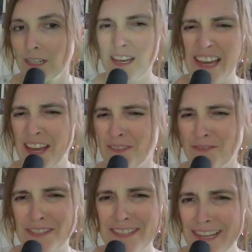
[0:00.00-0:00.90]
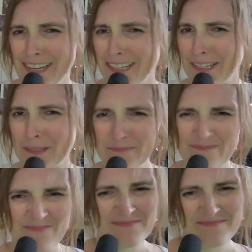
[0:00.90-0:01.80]
every time. Push
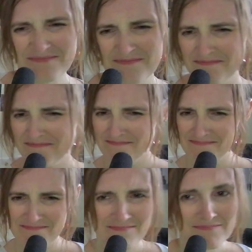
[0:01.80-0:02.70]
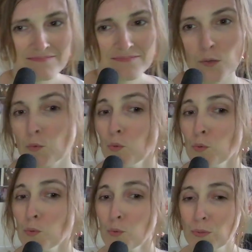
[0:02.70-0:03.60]
me on a roll. Now that
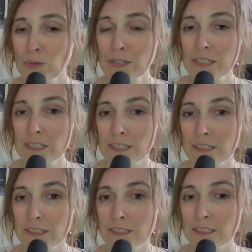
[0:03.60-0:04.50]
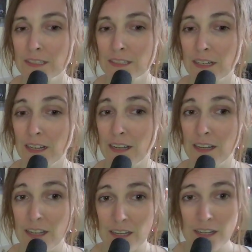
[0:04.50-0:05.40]
we go, we don't do it slow.
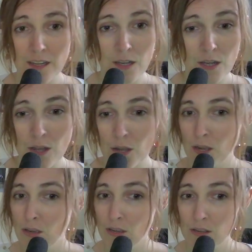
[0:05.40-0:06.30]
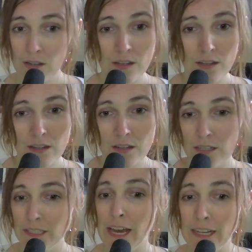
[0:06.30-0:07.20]
Push me, do my show.
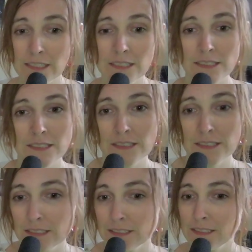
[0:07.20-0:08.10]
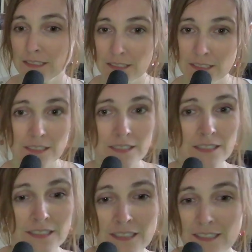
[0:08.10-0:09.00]
Yeah. Like it when you move, so follow my
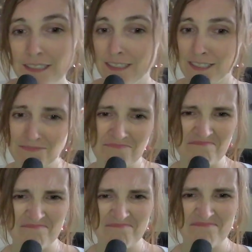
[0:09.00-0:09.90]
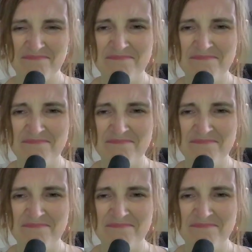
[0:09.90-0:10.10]
flow. Count